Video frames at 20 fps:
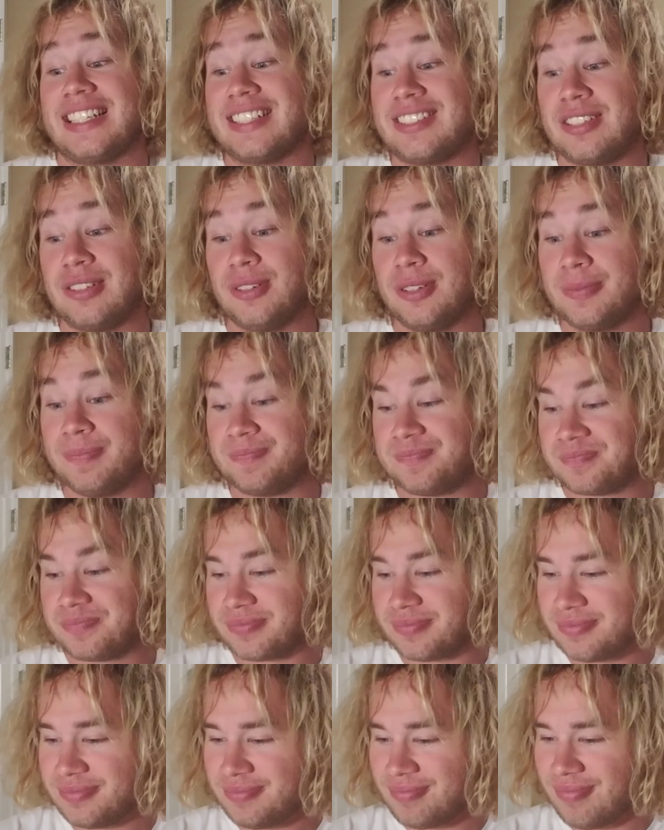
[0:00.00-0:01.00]
to it.
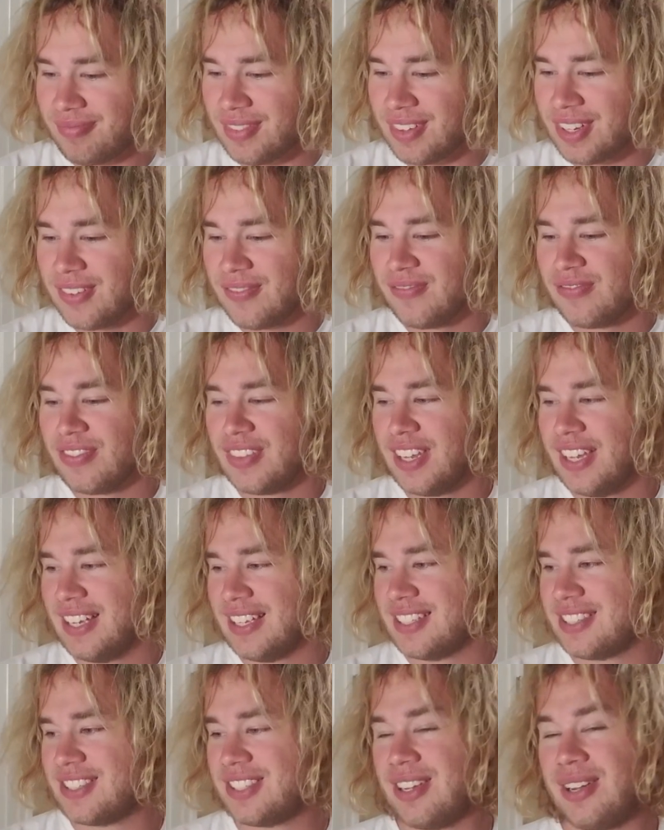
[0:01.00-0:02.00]

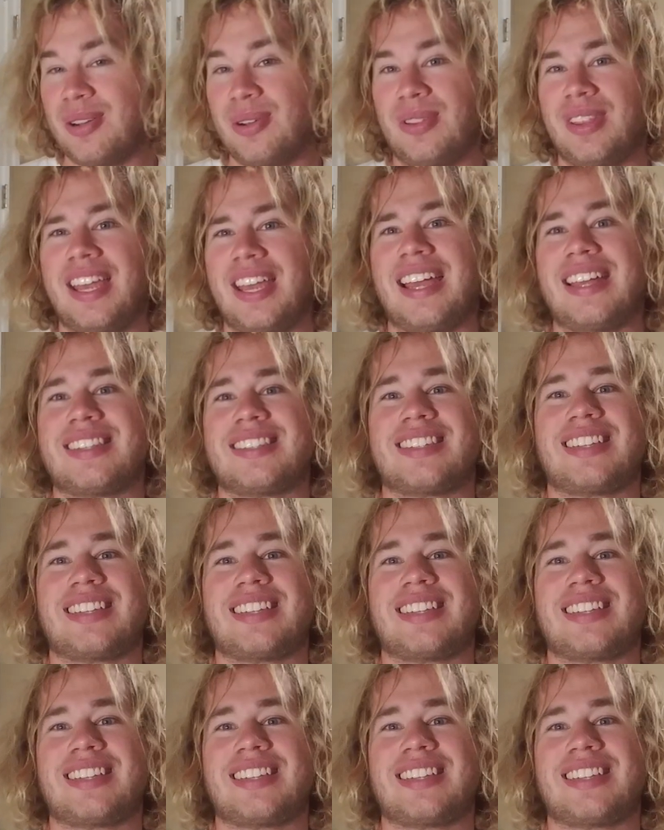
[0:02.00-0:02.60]
So that's